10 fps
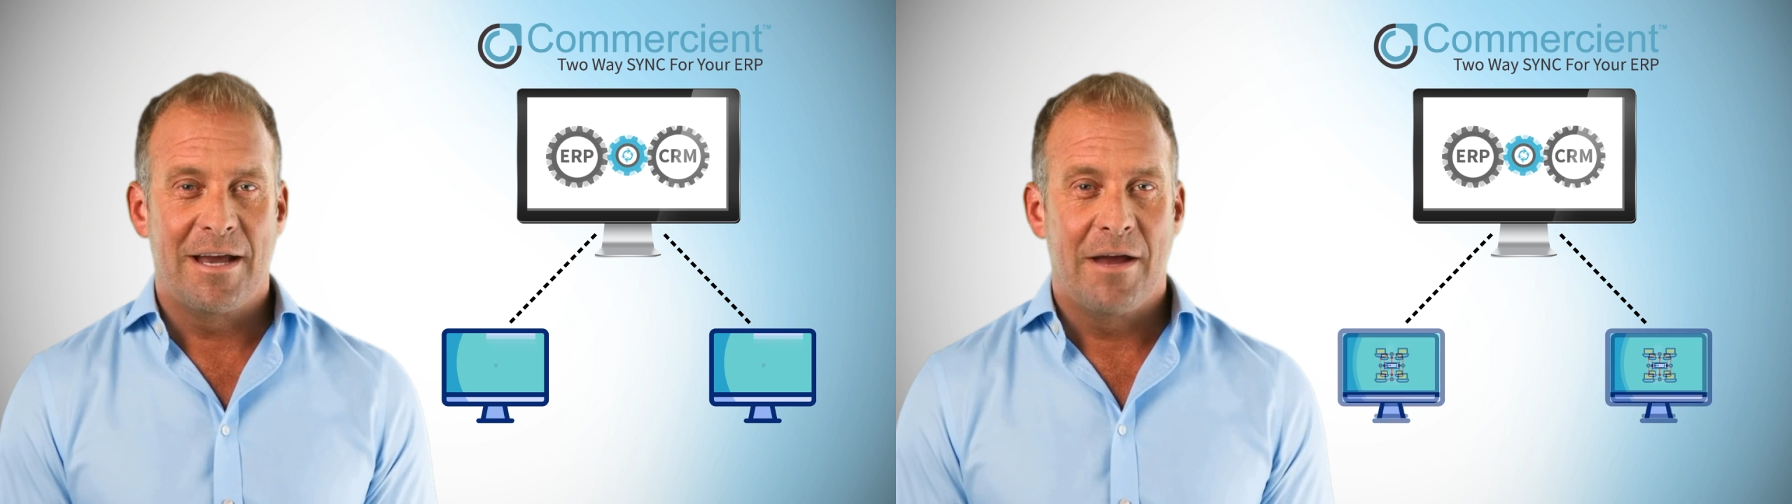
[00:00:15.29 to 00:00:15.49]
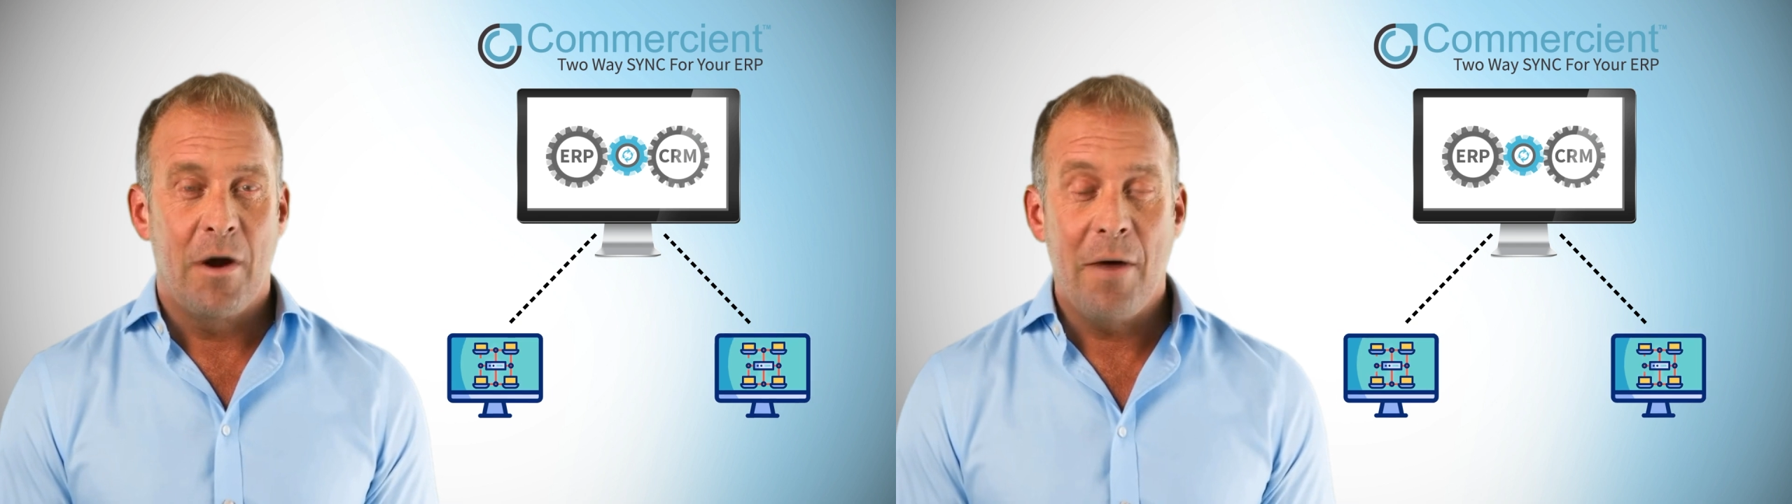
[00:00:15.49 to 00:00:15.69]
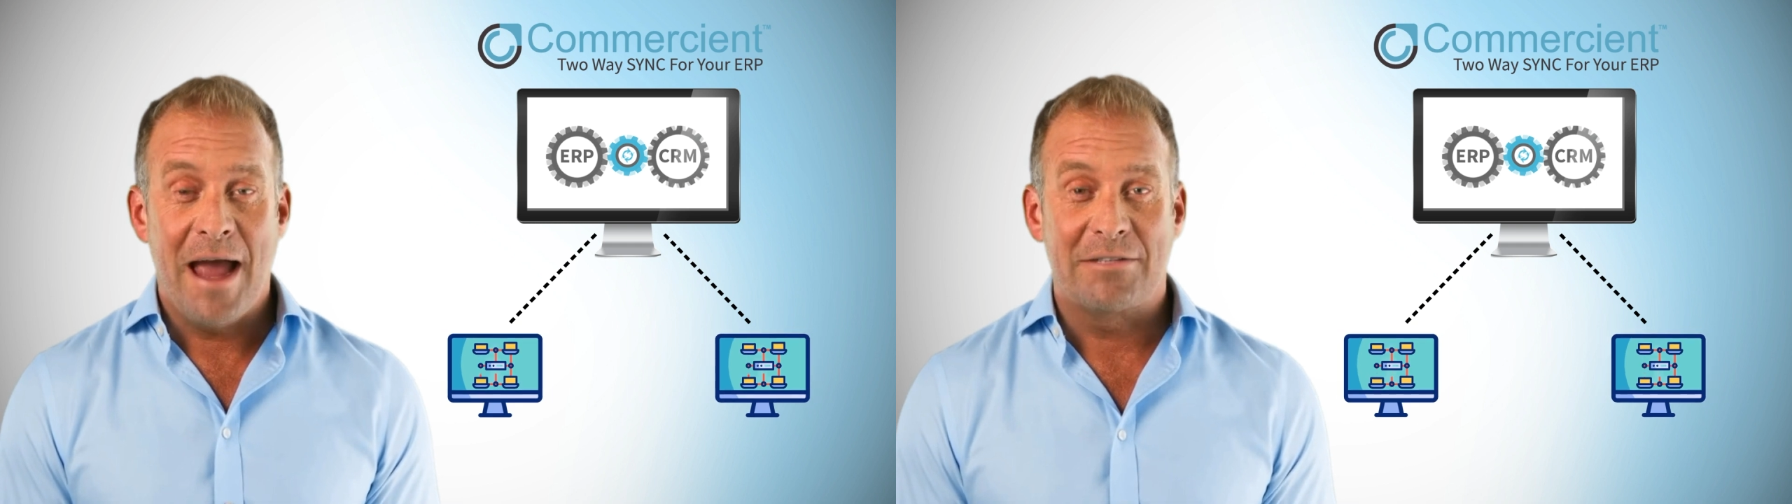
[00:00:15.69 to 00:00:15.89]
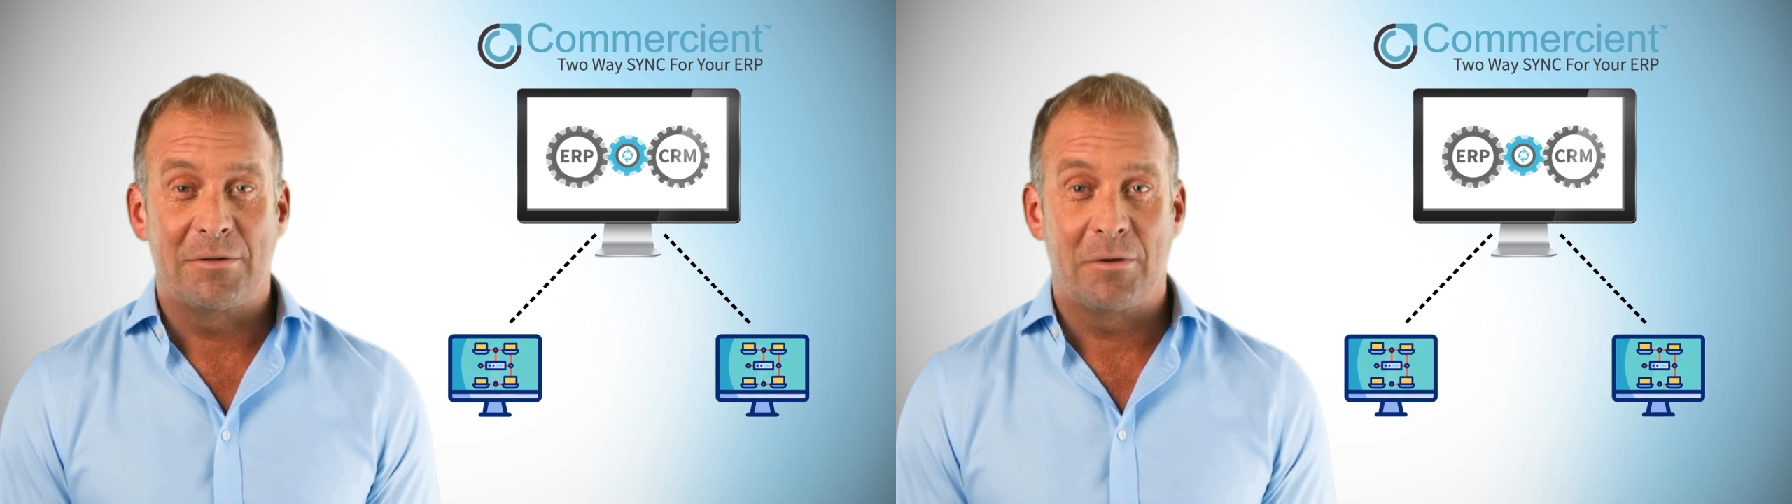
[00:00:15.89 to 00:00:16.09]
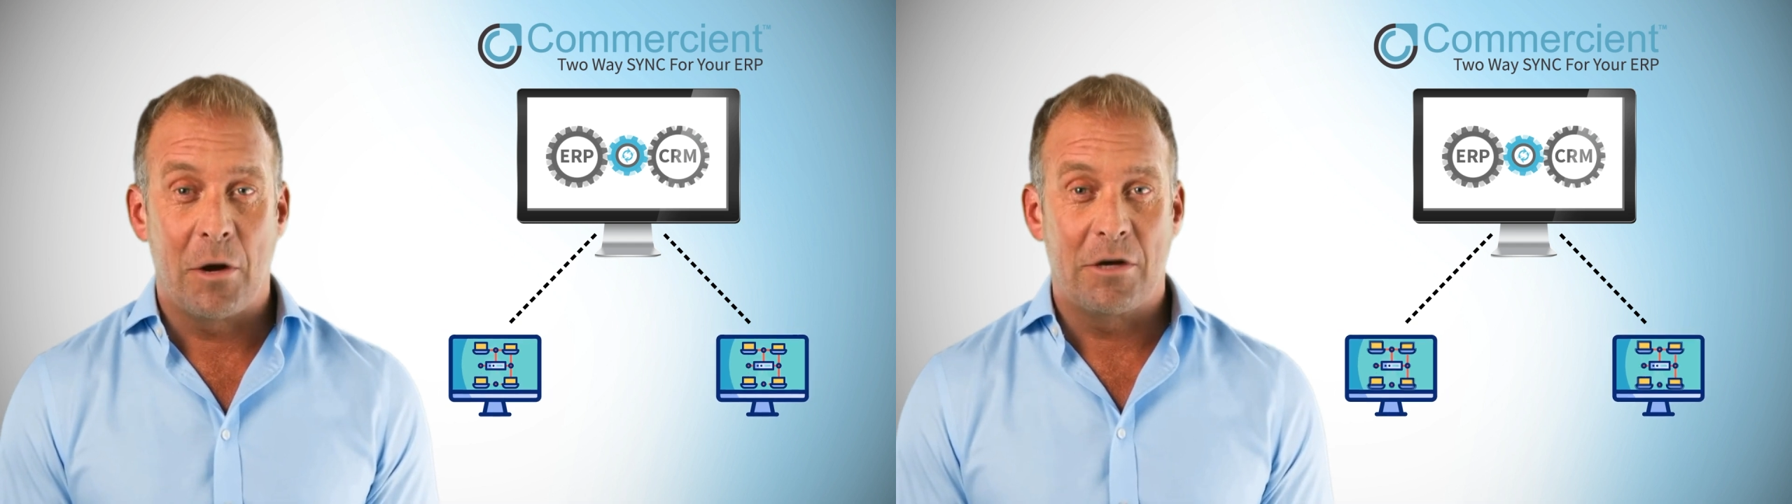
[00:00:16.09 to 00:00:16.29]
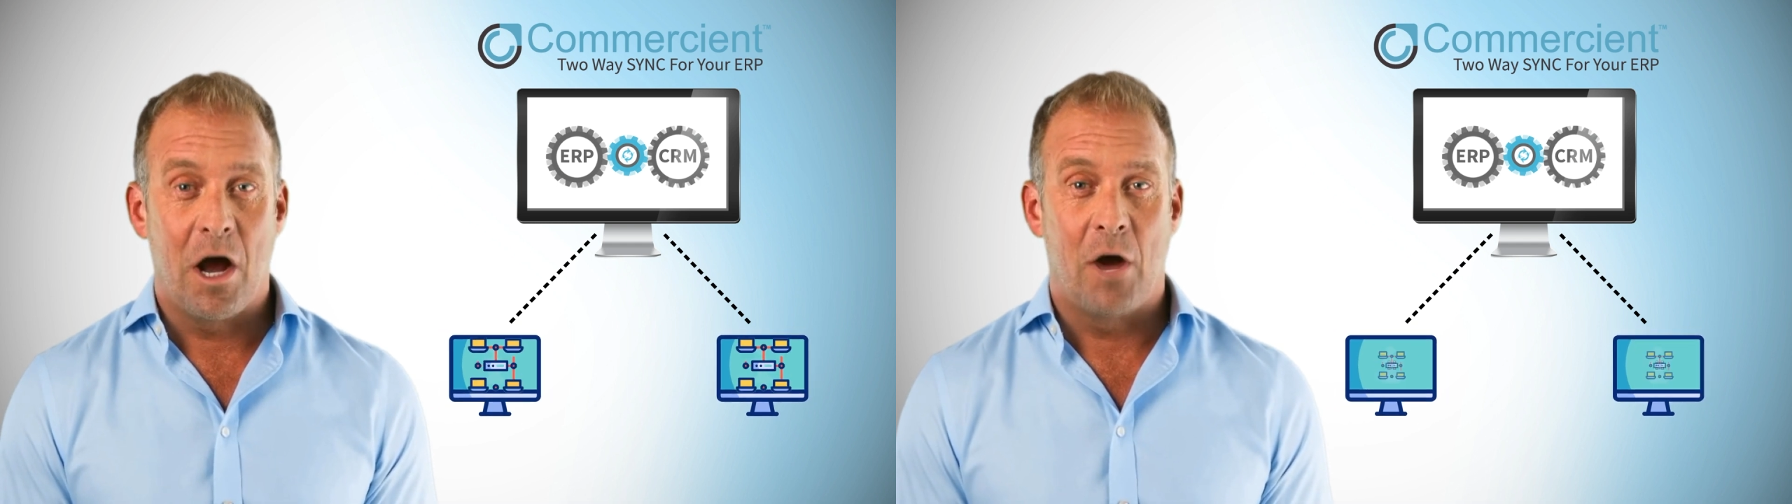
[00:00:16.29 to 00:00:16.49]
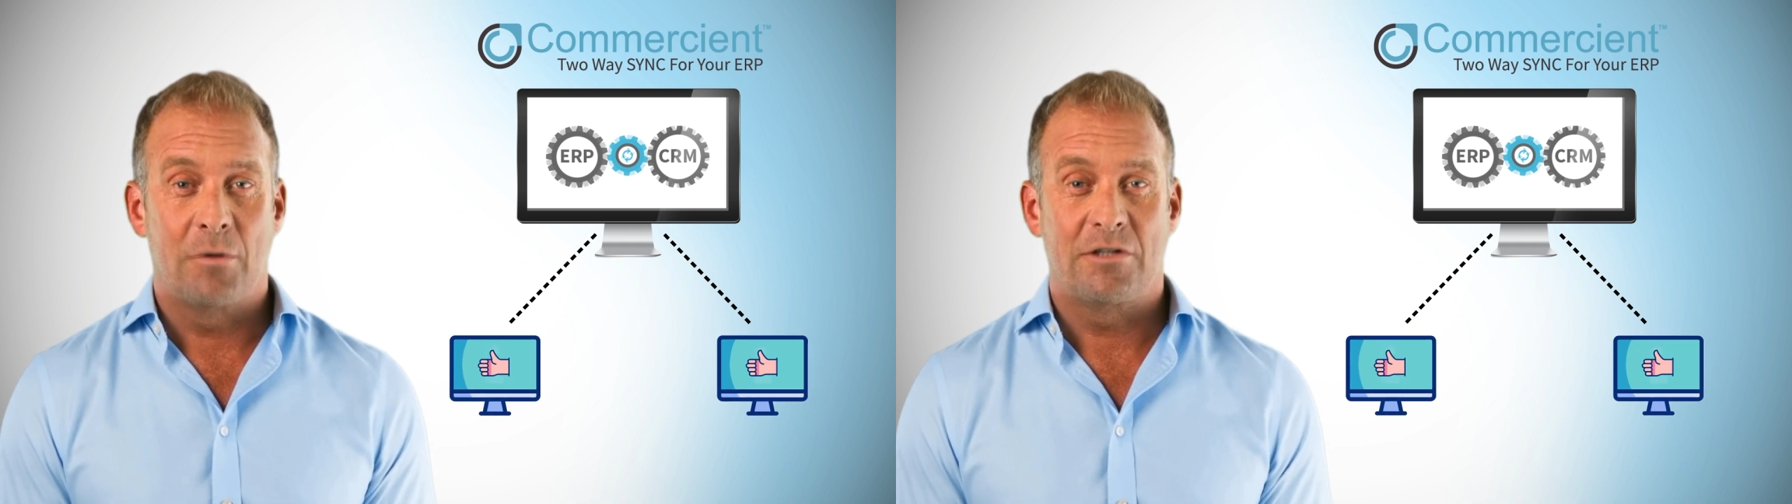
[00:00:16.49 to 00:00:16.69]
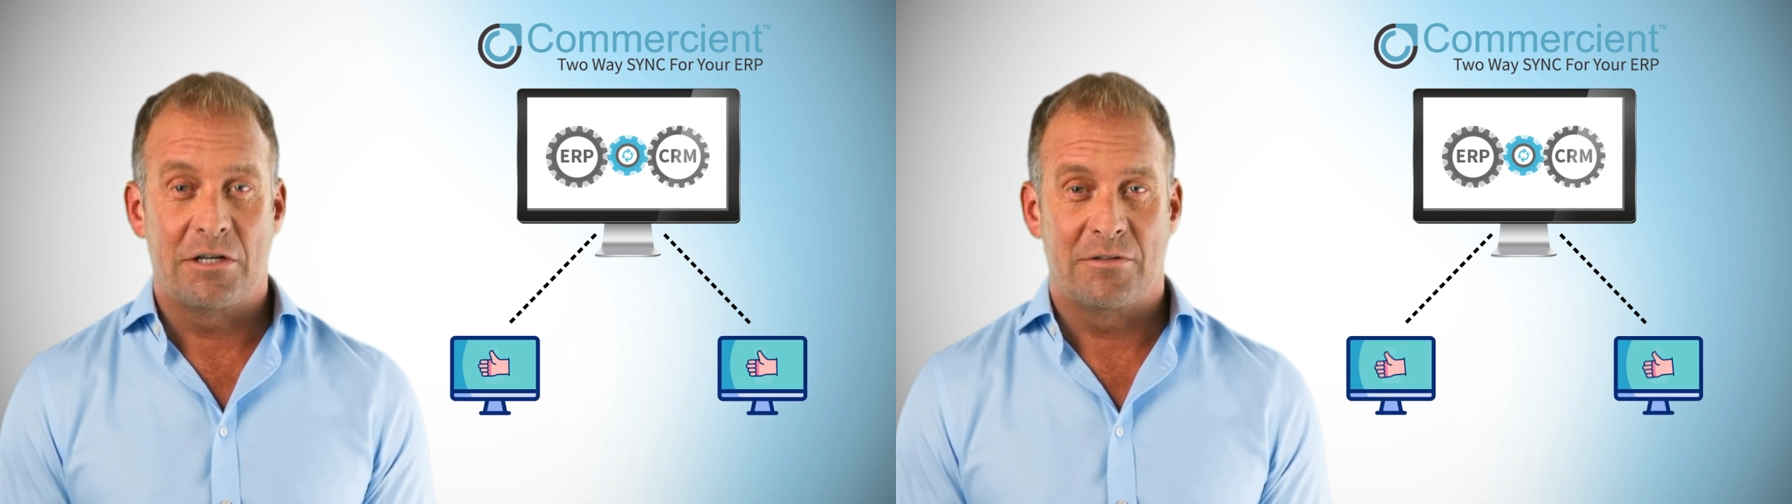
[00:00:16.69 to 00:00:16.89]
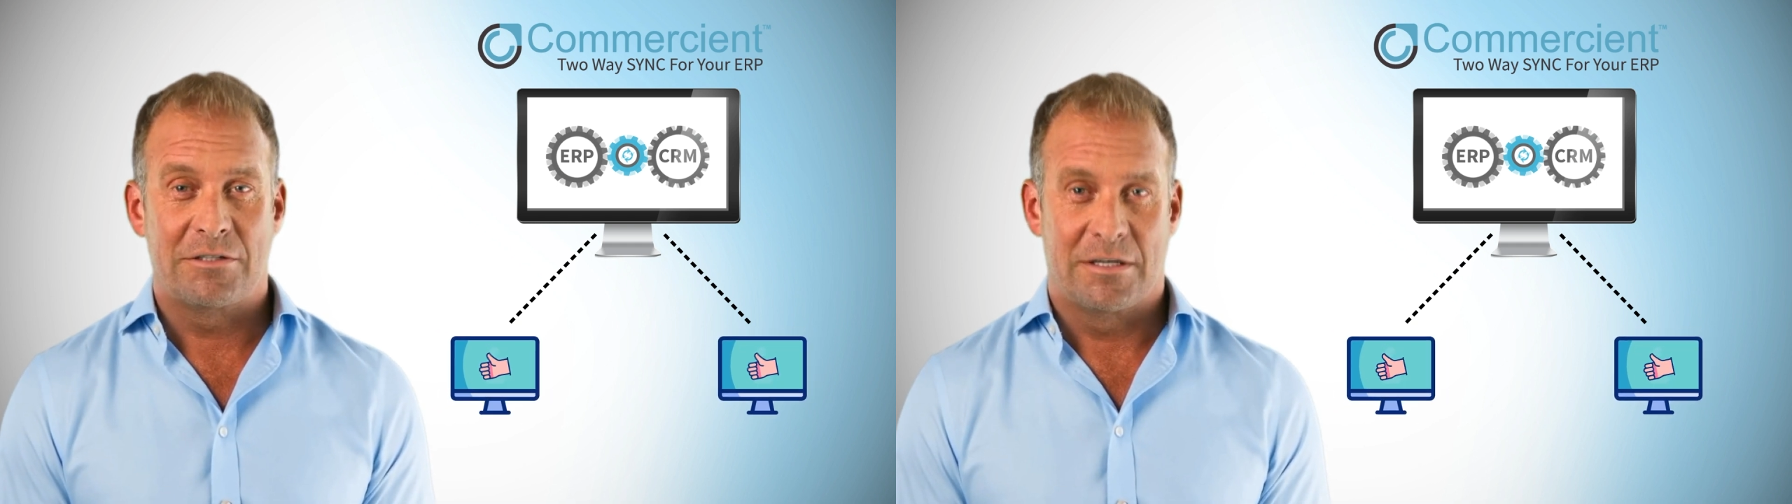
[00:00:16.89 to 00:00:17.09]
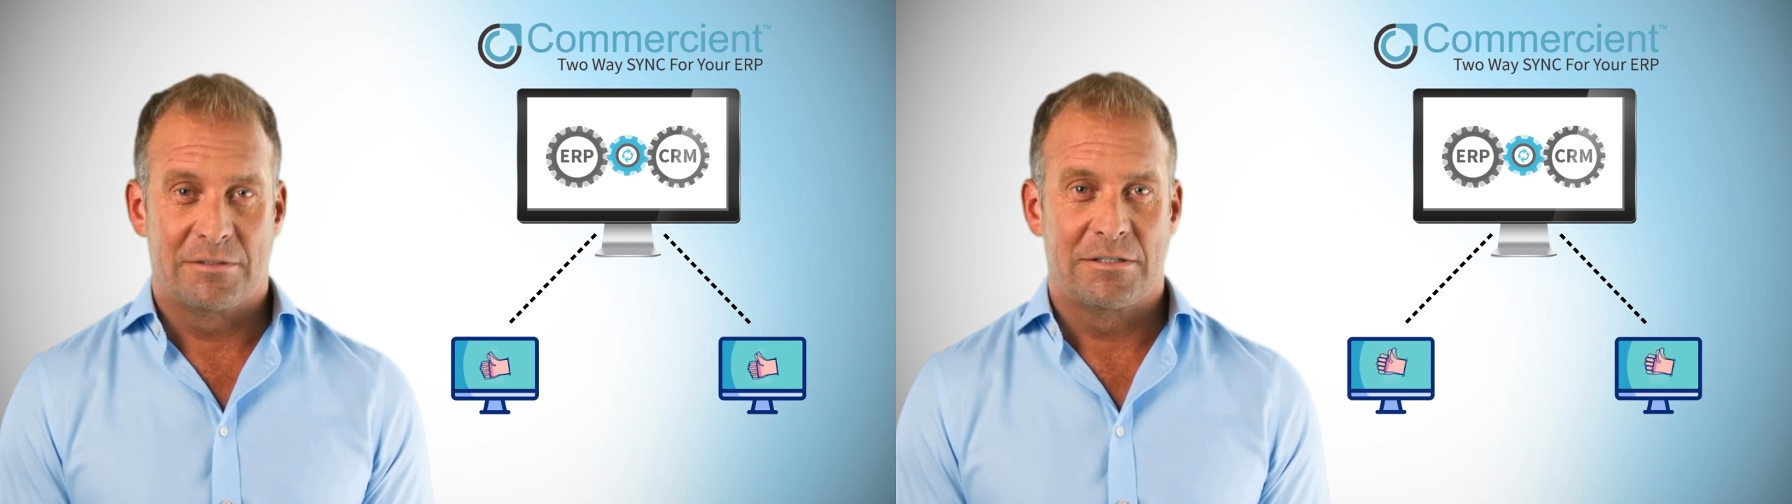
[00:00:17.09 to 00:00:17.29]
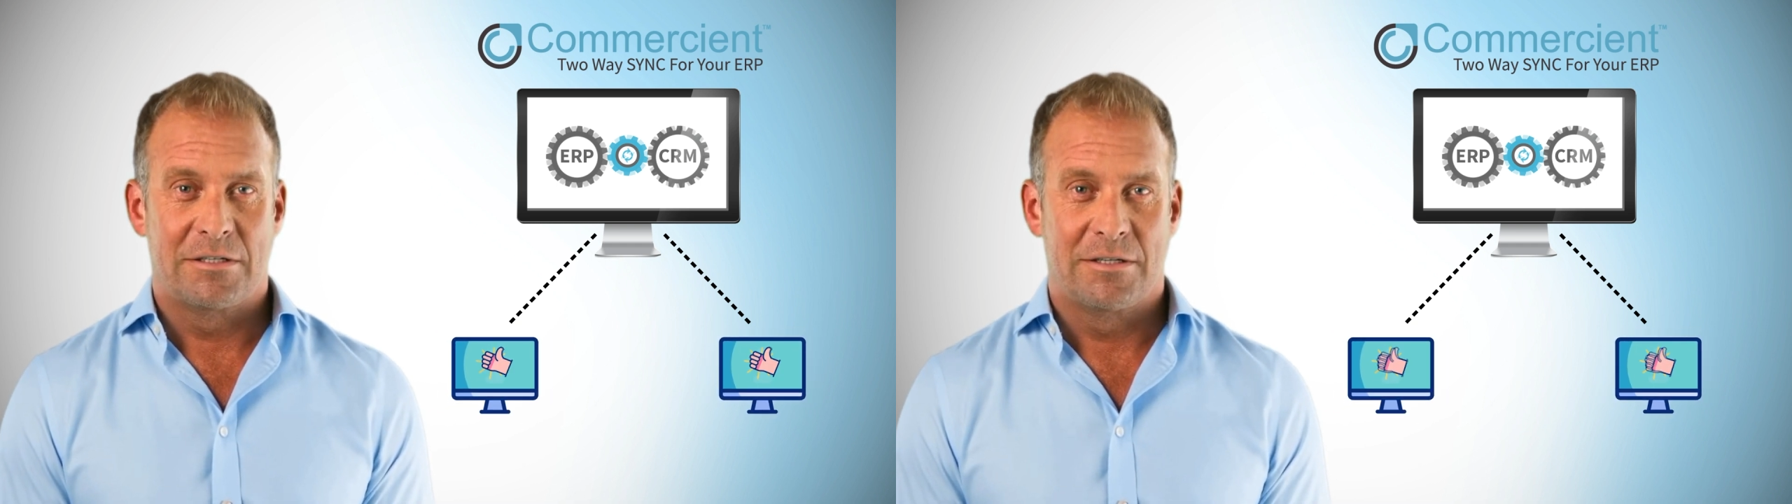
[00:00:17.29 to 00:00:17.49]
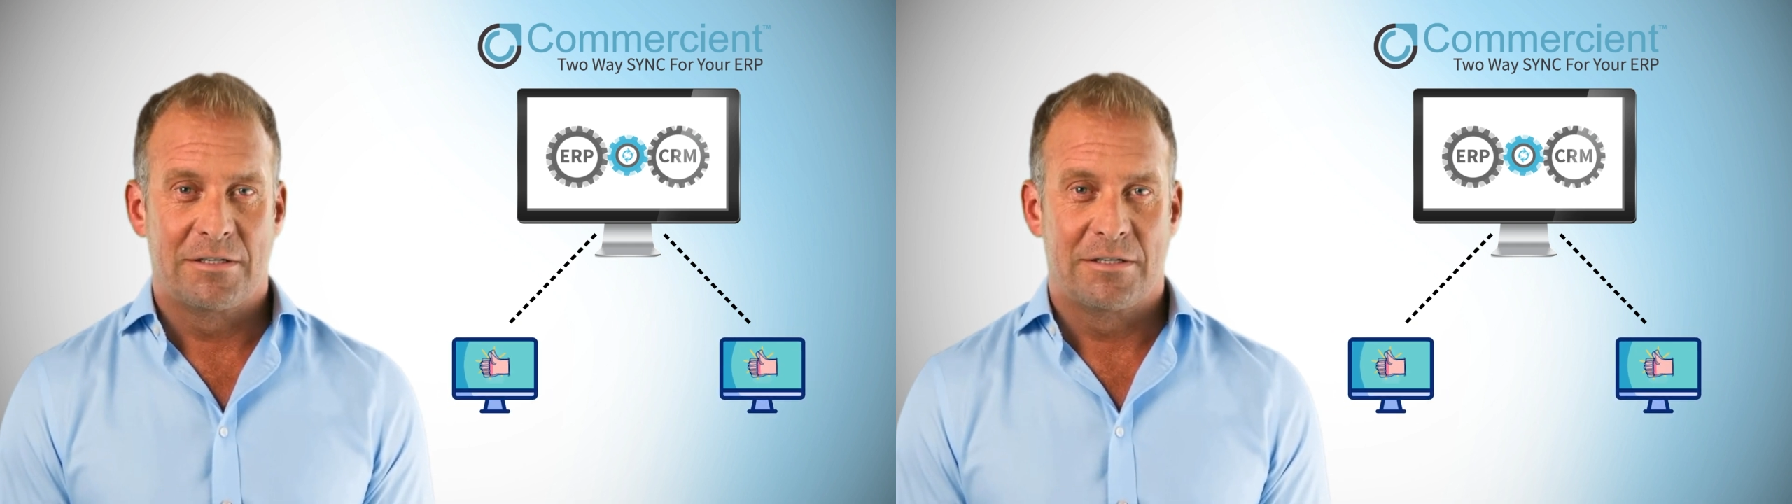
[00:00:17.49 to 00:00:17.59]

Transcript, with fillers: No hassle, no code, just results.